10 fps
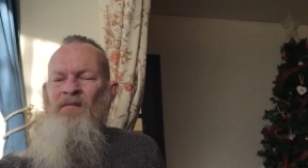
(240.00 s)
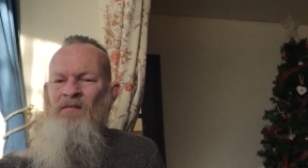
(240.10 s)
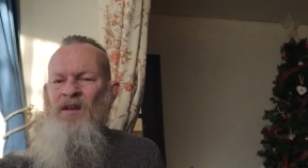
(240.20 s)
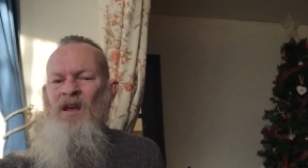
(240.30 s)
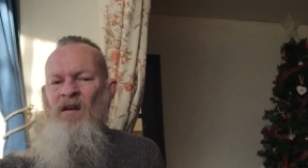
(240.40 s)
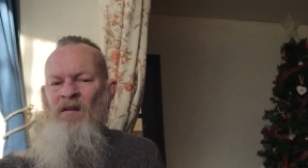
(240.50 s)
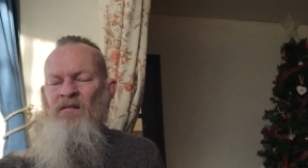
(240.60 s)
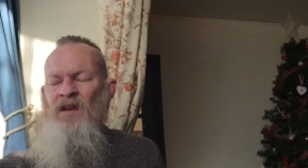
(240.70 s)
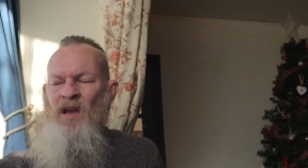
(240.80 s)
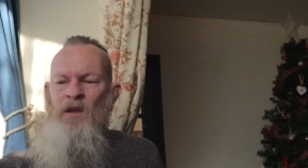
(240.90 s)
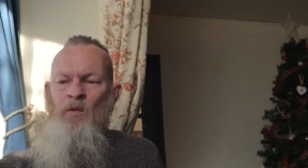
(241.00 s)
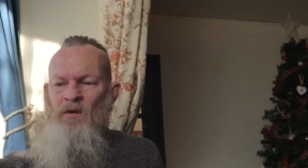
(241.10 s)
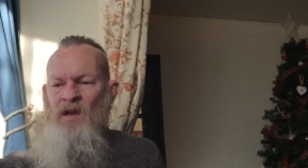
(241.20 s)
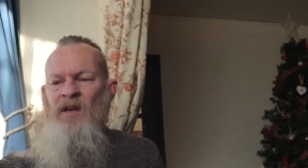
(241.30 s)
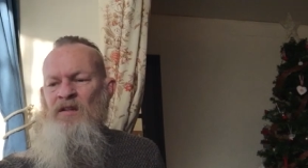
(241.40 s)
oh yeah, okay, we'll
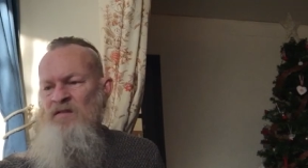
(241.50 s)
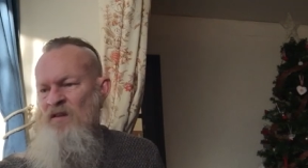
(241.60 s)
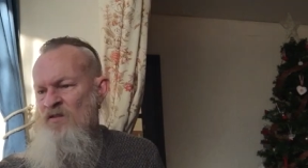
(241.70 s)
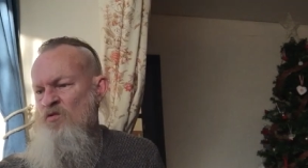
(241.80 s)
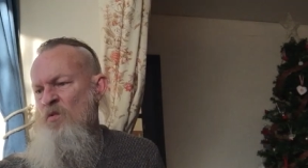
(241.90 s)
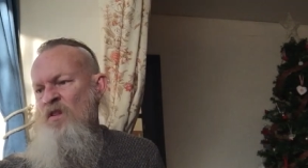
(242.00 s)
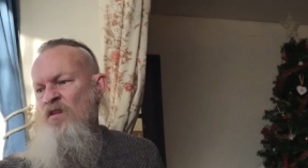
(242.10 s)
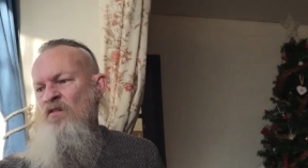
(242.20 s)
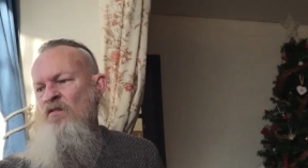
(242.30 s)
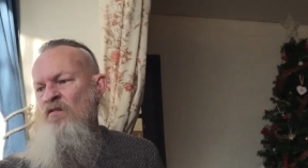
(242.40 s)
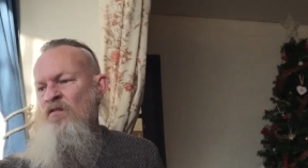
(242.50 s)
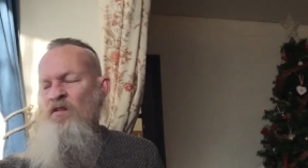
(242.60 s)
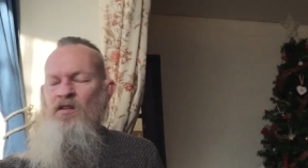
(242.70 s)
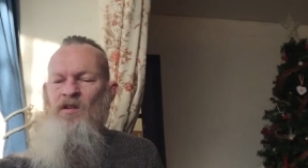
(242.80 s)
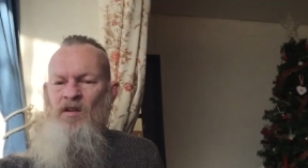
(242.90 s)
get in touch with your
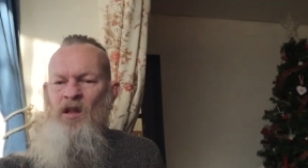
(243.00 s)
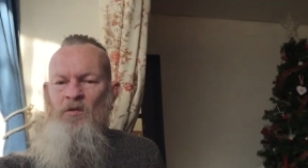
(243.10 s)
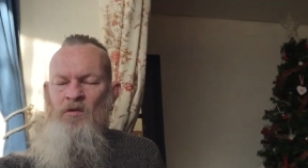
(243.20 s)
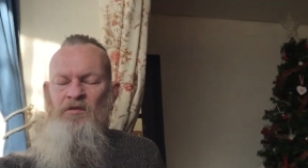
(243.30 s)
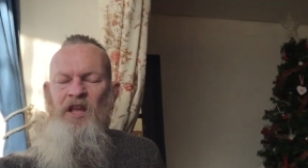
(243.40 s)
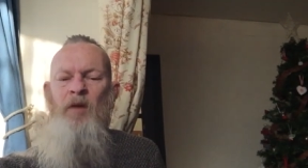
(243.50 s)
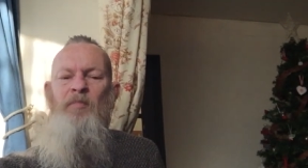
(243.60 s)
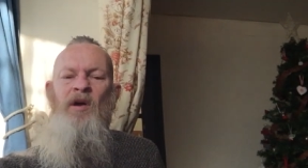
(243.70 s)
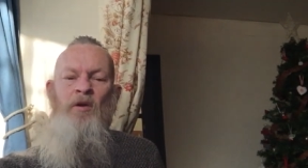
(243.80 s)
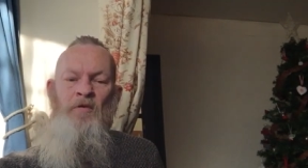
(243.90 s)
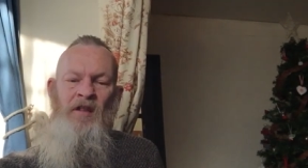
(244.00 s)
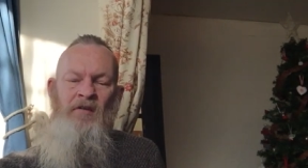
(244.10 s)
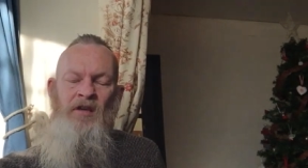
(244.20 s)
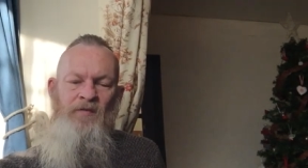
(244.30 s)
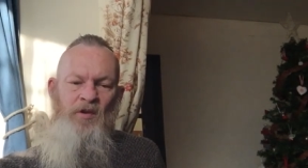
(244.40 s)
local depot and
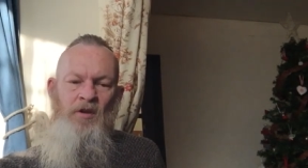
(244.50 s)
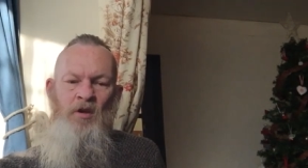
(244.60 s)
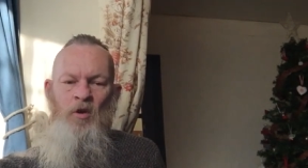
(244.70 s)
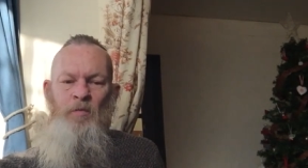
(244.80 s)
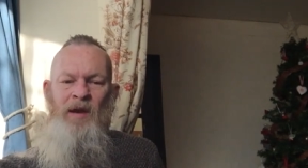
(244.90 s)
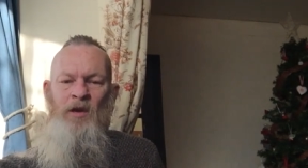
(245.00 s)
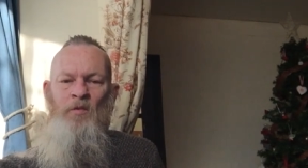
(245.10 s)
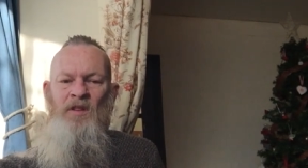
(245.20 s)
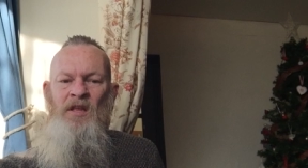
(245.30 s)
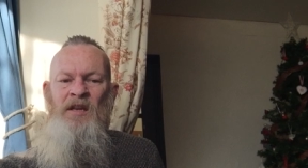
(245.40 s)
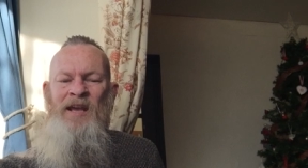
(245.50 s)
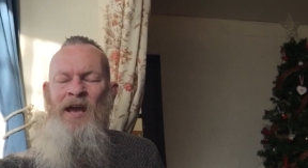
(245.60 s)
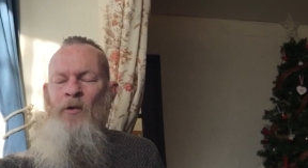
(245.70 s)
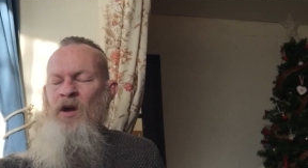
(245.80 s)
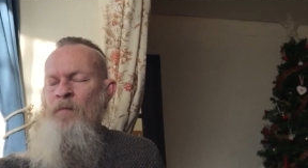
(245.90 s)
they'll give you a call back within the
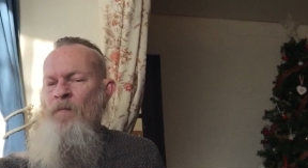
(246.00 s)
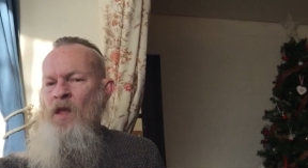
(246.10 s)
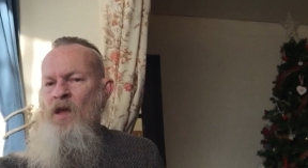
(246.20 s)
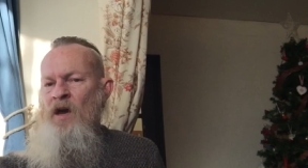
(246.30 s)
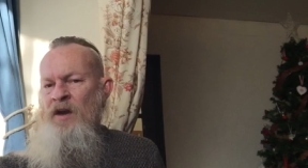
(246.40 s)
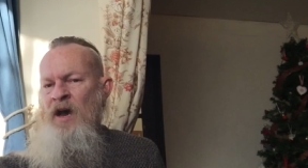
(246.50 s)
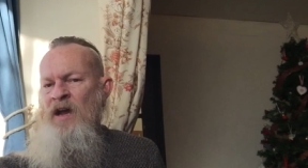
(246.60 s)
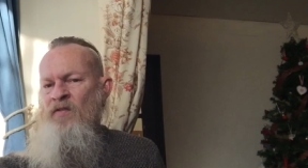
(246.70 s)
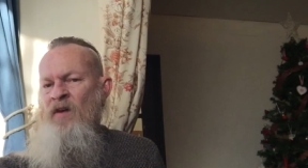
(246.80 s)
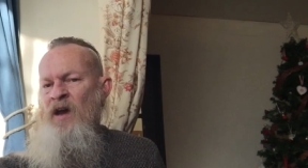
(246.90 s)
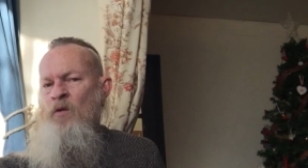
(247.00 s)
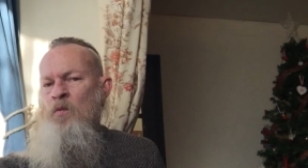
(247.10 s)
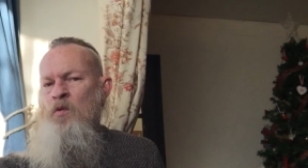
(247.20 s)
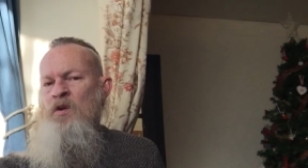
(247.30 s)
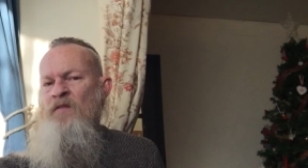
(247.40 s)
hour. And I hate that,
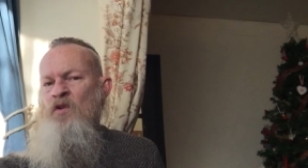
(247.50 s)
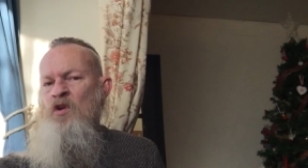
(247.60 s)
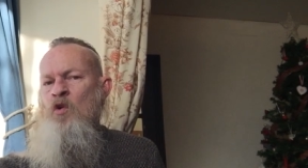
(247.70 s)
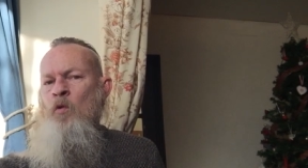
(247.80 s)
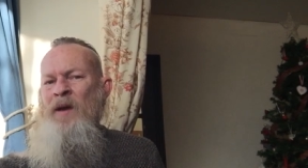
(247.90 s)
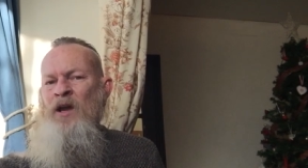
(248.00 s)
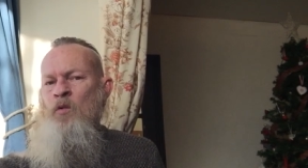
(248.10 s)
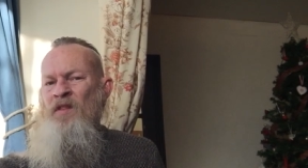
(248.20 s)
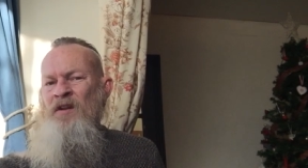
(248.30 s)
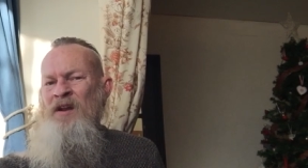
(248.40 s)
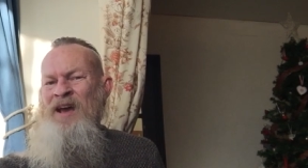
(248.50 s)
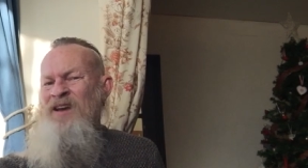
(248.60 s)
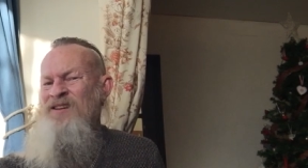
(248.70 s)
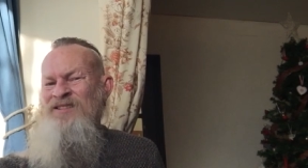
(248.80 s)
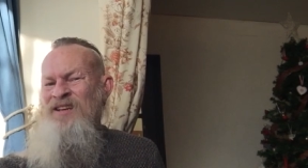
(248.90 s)
we'll give you a call back within an
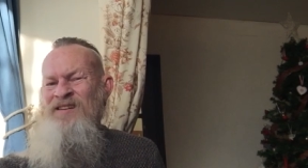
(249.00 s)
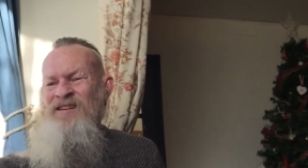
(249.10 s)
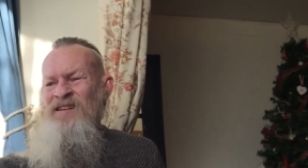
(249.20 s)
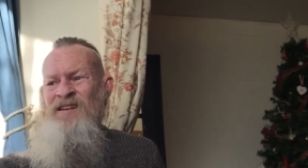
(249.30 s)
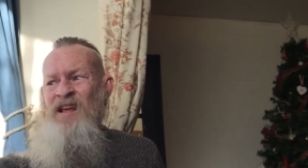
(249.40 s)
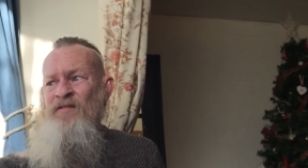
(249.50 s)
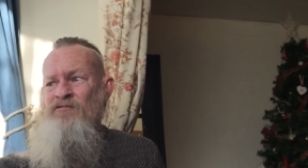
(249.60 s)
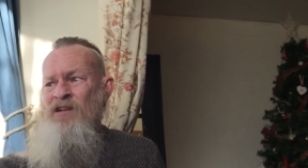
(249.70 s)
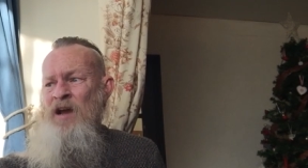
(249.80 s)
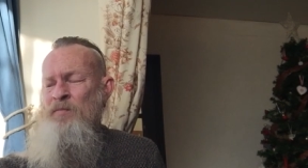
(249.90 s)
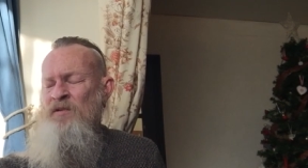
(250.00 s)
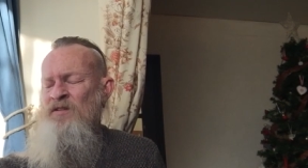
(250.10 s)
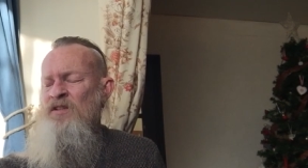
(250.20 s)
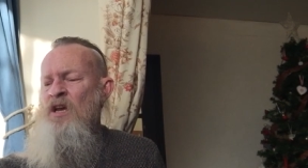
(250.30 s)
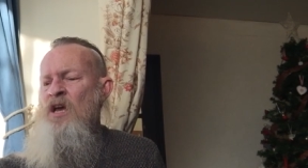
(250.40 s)
hour, because it never happens.